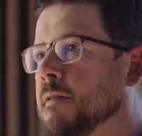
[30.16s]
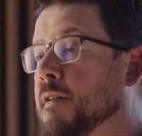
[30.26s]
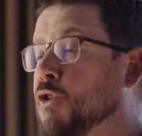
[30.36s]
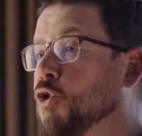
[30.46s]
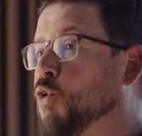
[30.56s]

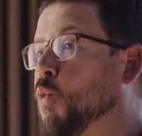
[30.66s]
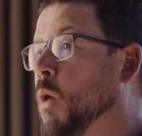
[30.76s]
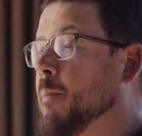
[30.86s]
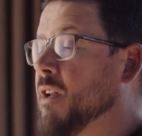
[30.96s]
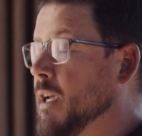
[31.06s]
the new
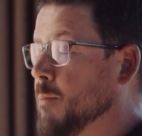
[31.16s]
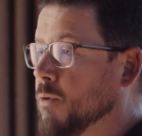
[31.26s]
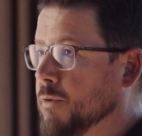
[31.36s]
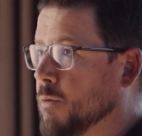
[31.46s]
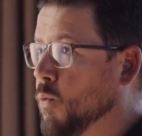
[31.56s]

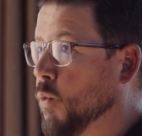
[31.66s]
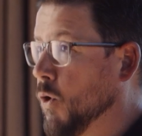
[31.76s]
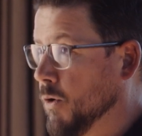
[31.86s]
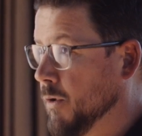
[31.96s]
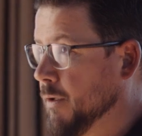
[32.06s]
web-enabled
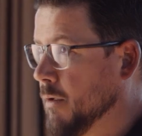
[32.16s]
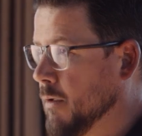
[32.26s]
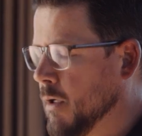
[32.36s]
world